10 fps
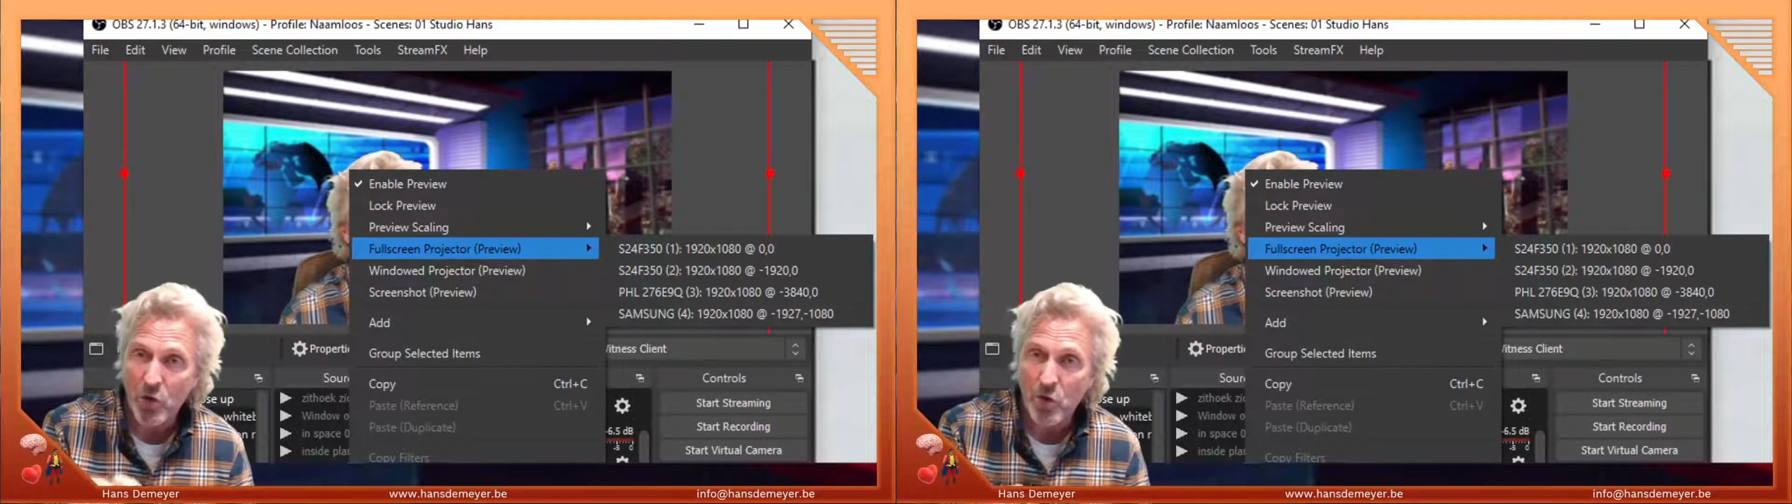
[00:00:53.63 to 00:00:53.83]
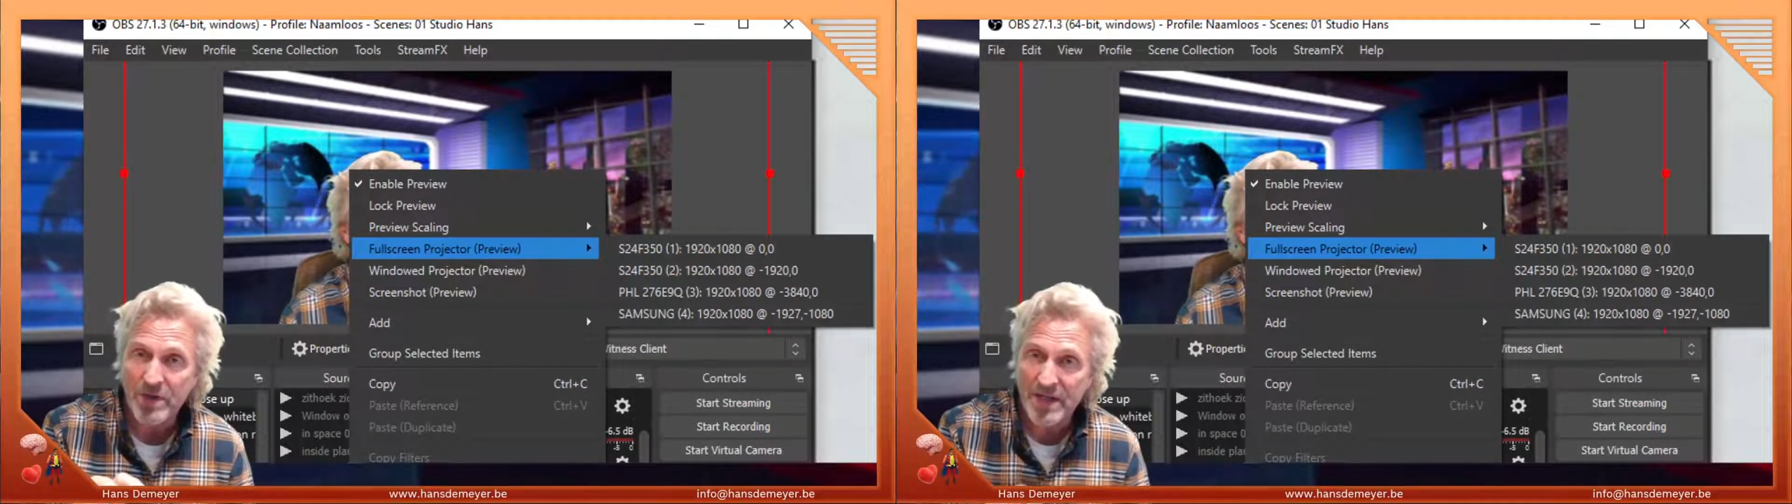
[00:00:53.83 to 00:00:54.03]

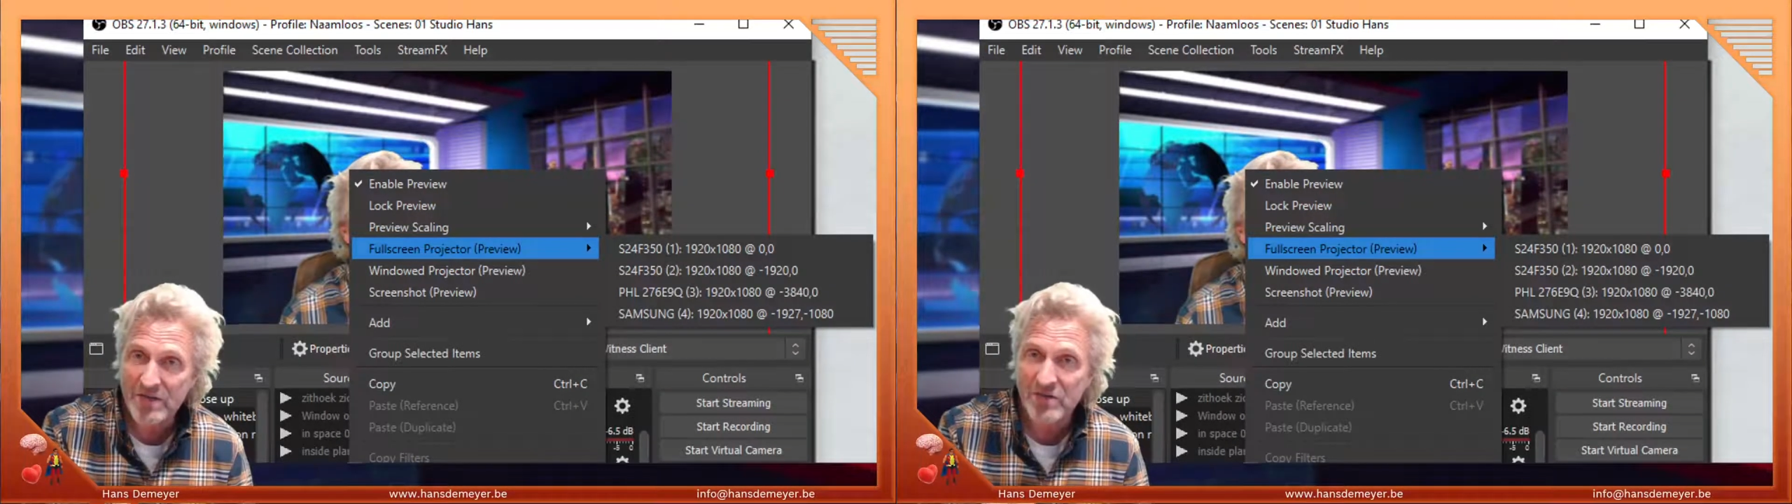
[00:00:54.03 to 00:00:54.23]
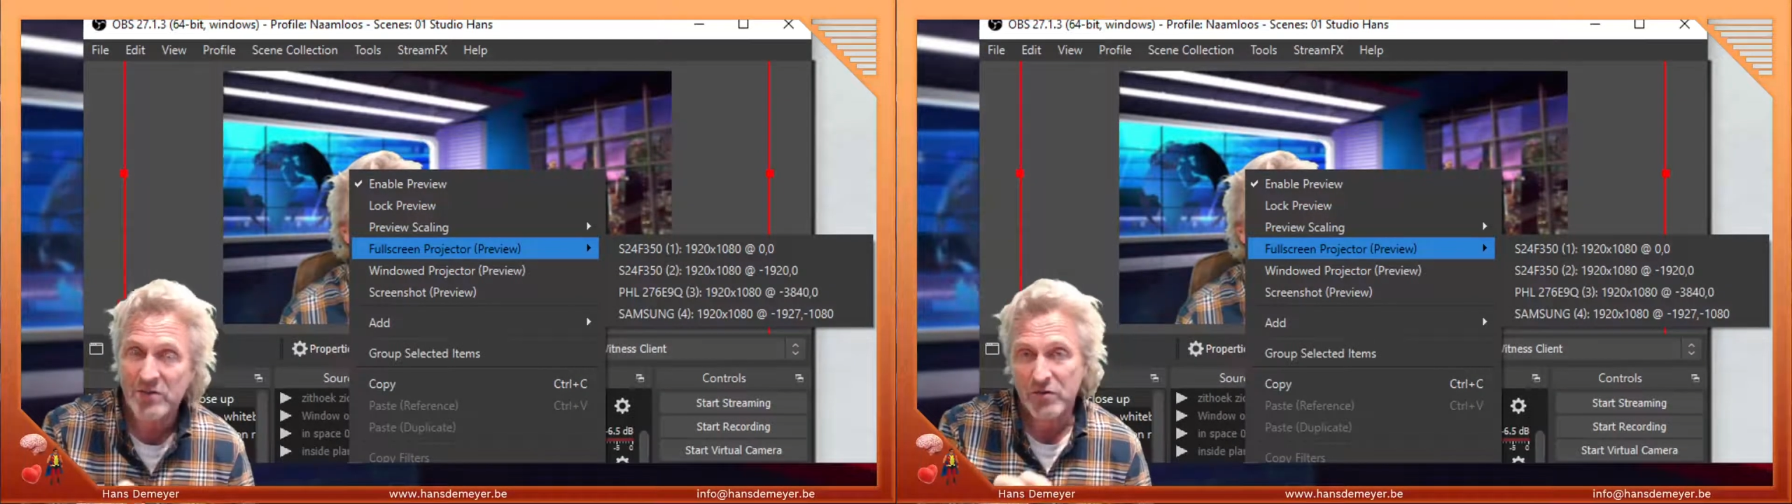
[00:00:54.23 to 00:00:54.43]

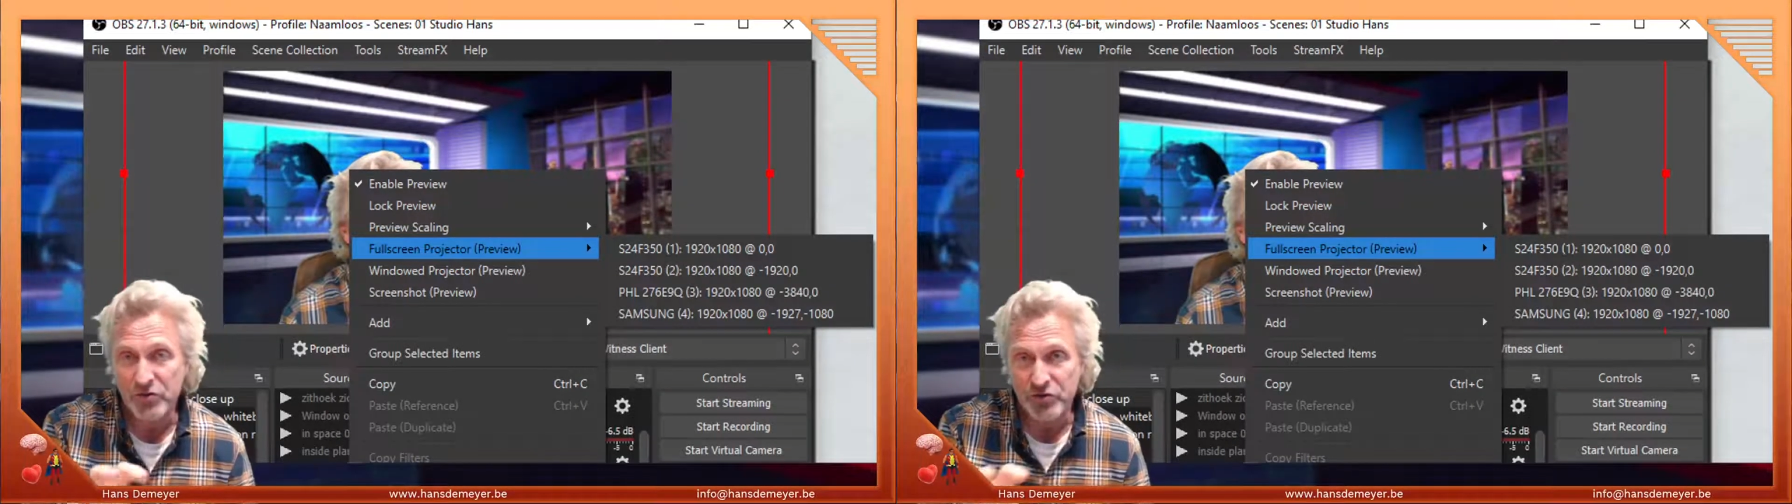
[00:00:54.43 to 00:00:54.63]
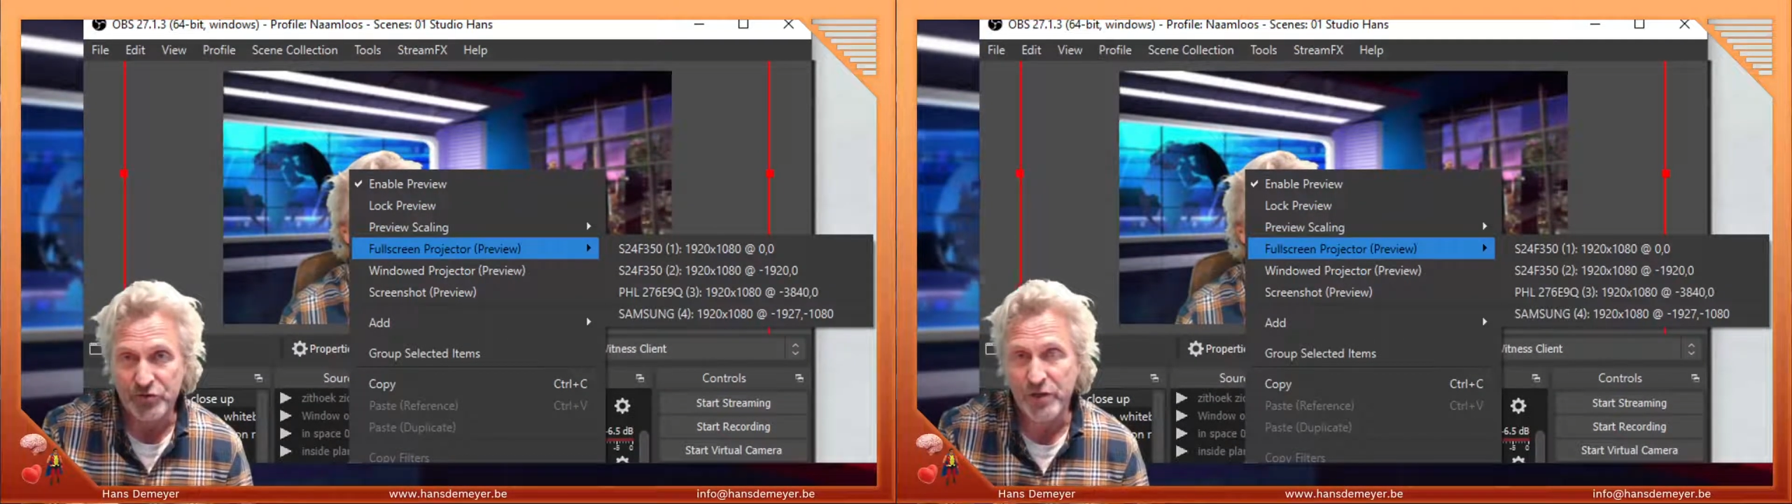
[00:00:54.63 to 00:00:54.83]
OBS
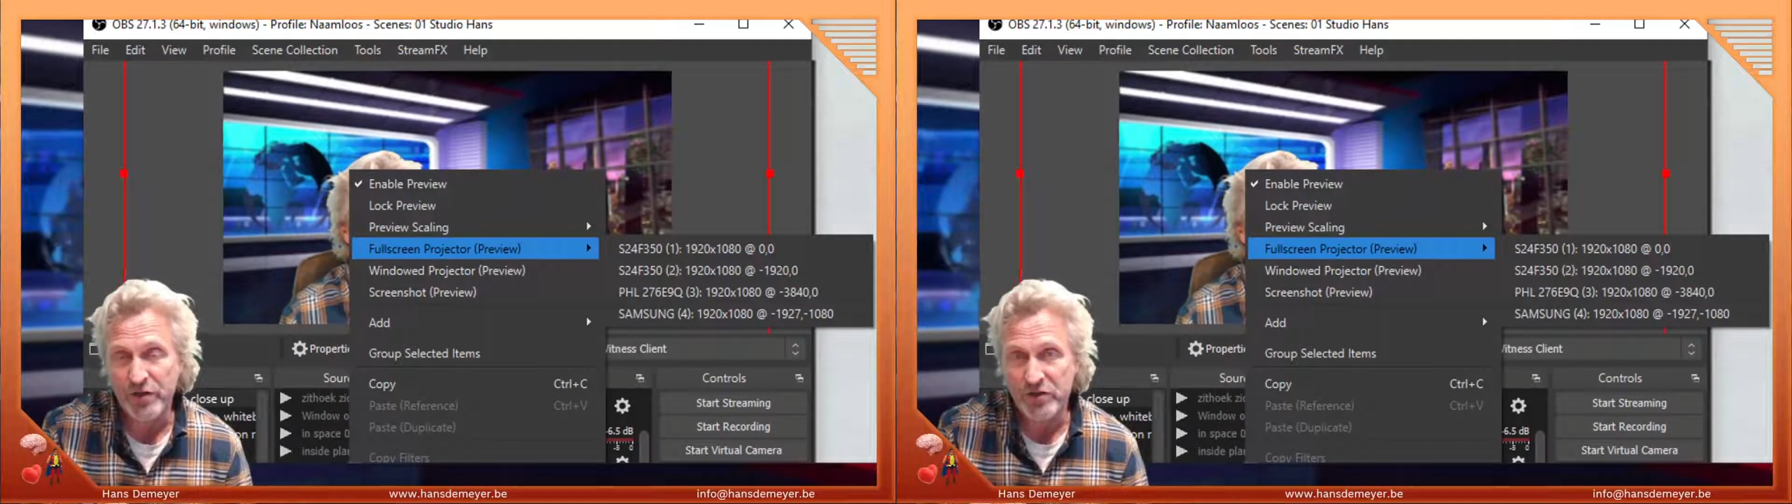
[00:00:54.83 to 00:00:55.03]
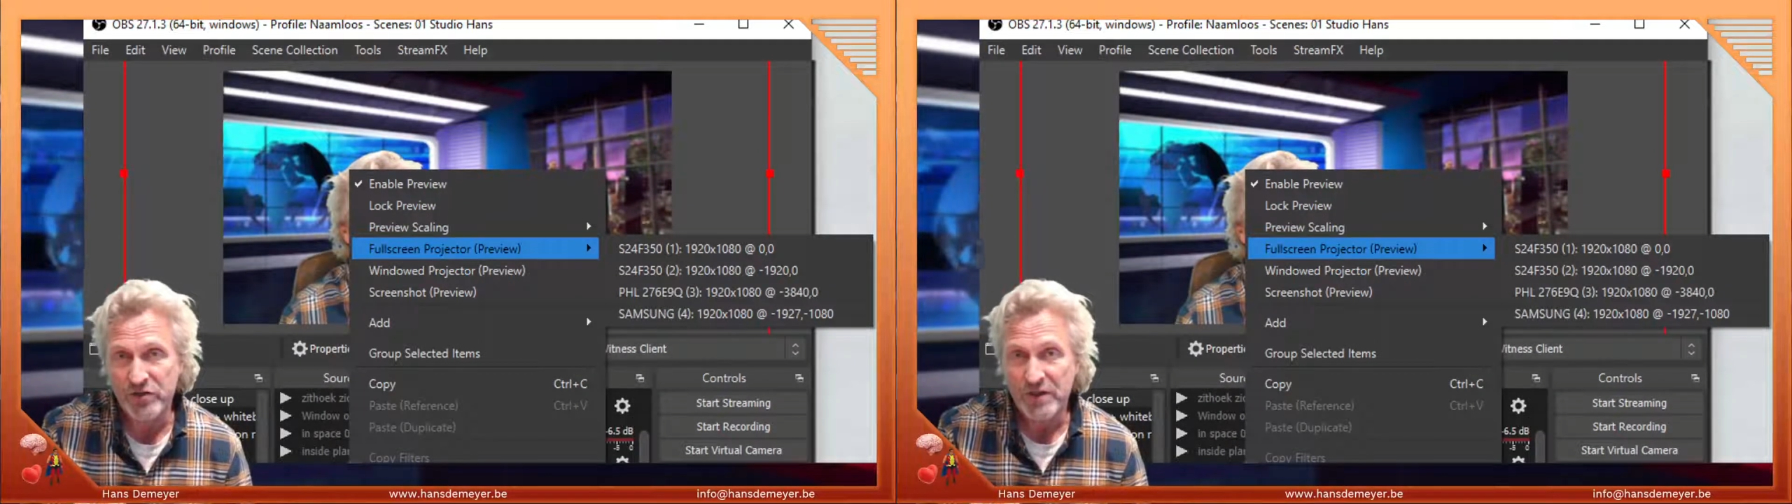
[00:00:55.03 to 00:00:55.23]

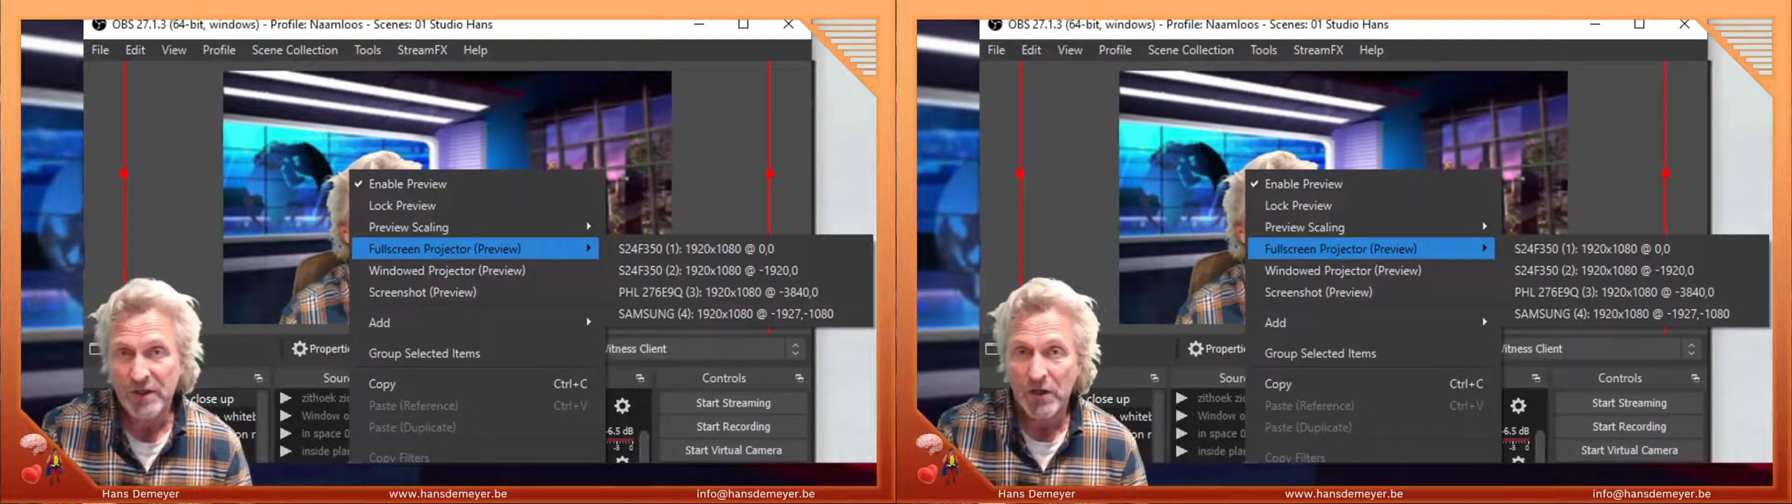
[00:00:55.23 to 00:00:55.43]
constructs